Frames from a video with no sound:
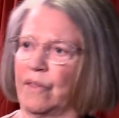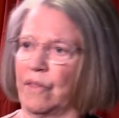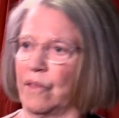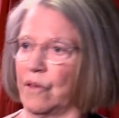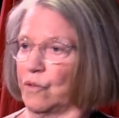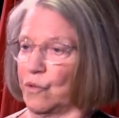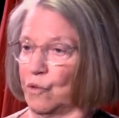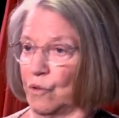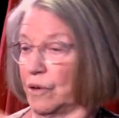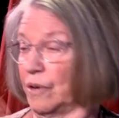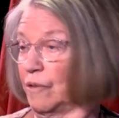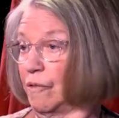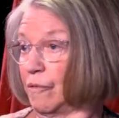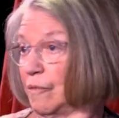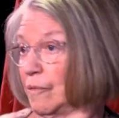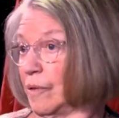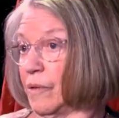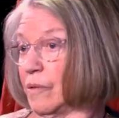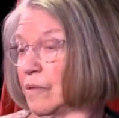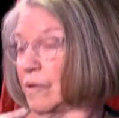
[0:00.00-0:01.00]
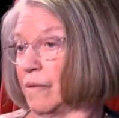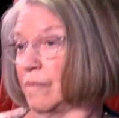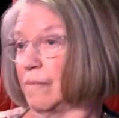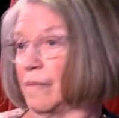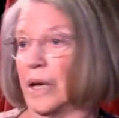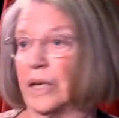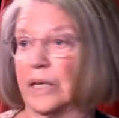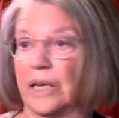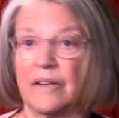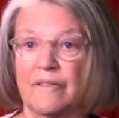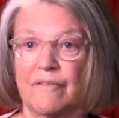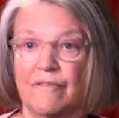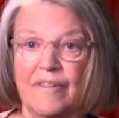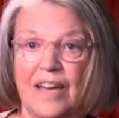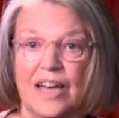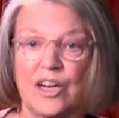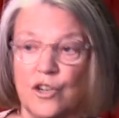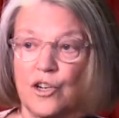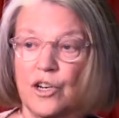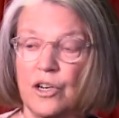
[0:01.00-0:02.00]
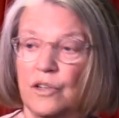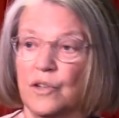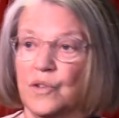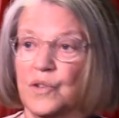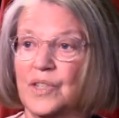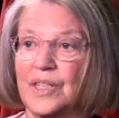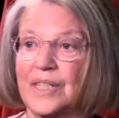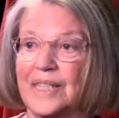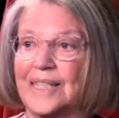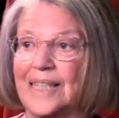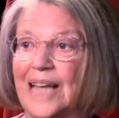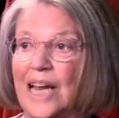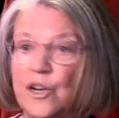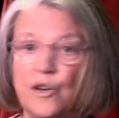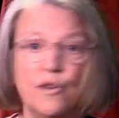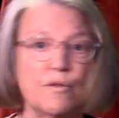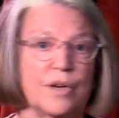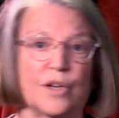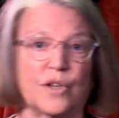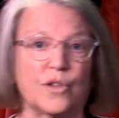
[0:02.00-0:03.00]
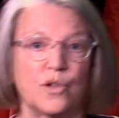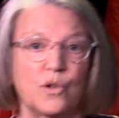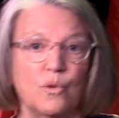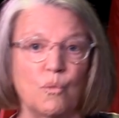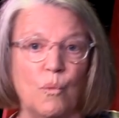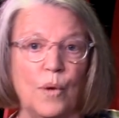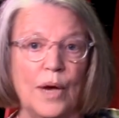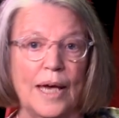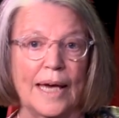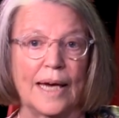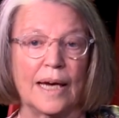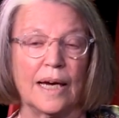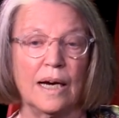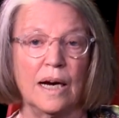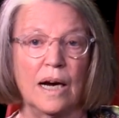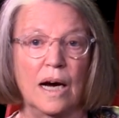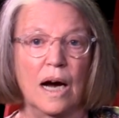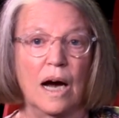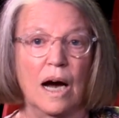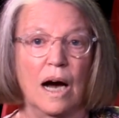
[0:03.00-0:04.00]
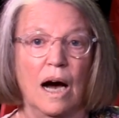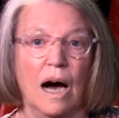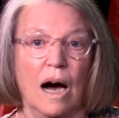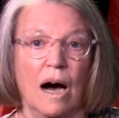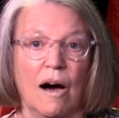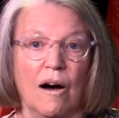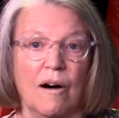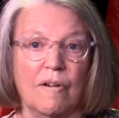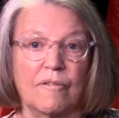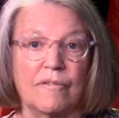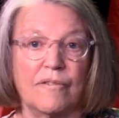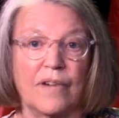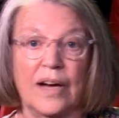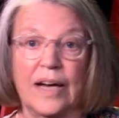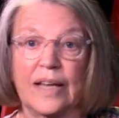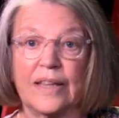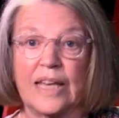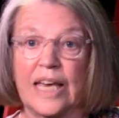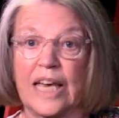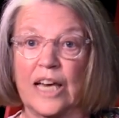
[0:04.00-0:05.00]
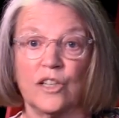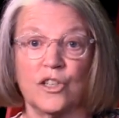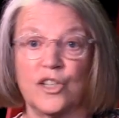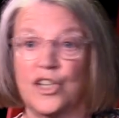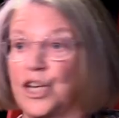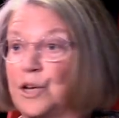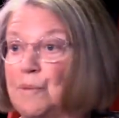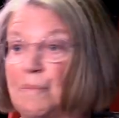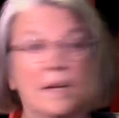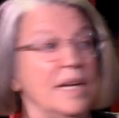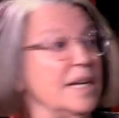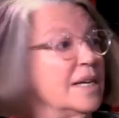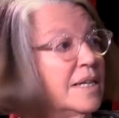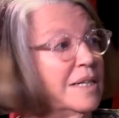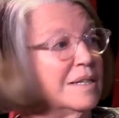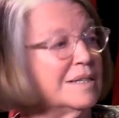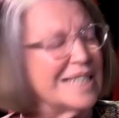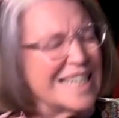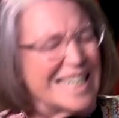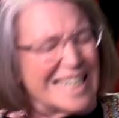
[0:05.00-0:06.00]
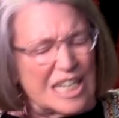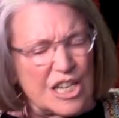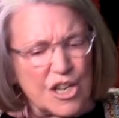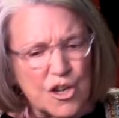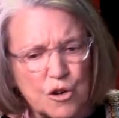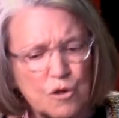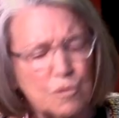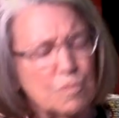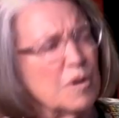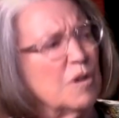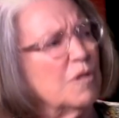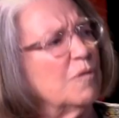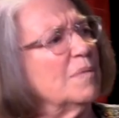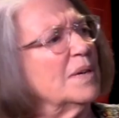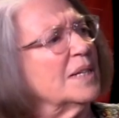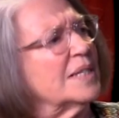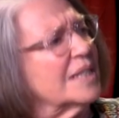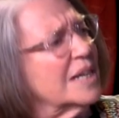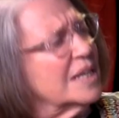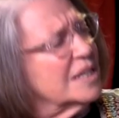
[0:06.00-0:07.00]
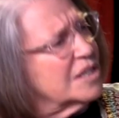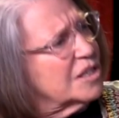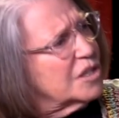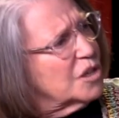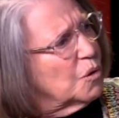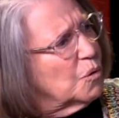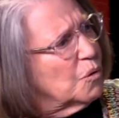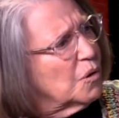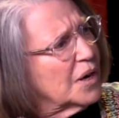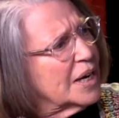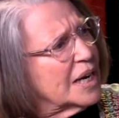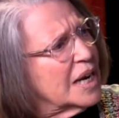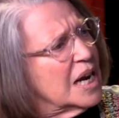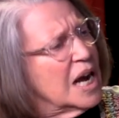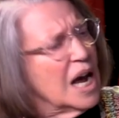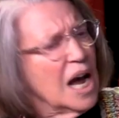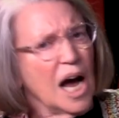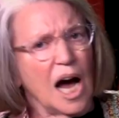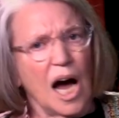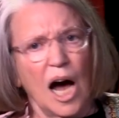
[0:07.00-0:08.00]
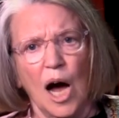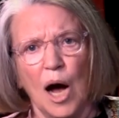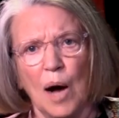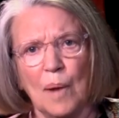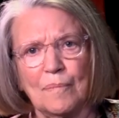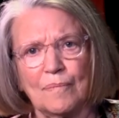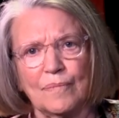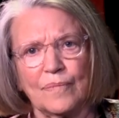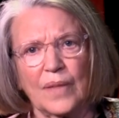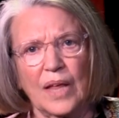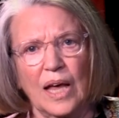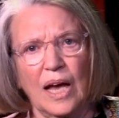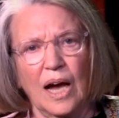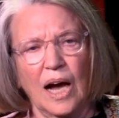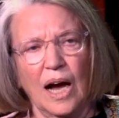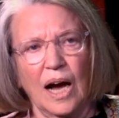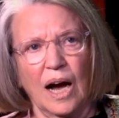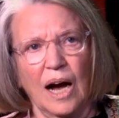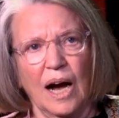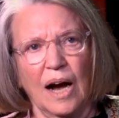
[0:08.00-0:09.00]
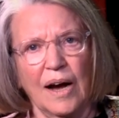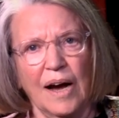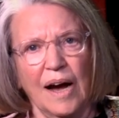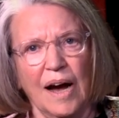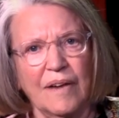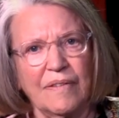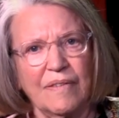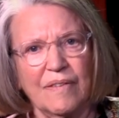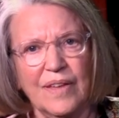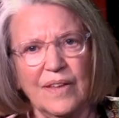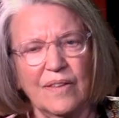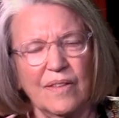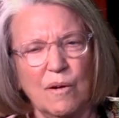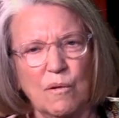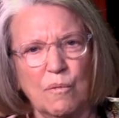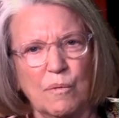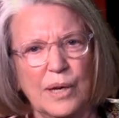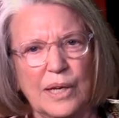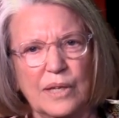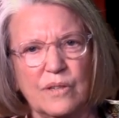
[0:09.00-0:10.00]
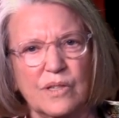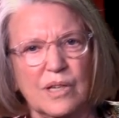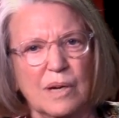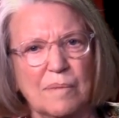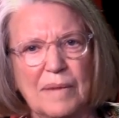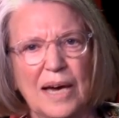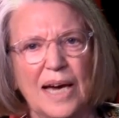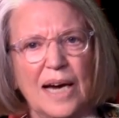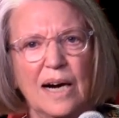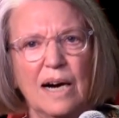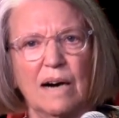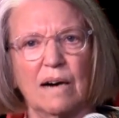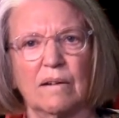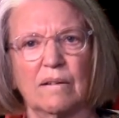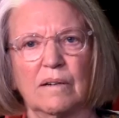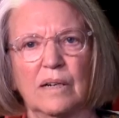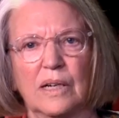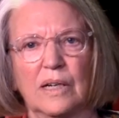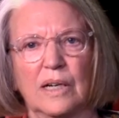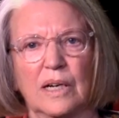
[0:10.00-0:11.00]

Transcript: the sort of conventional centrist wing of the LGBTQ movements and so on. I think that we somehow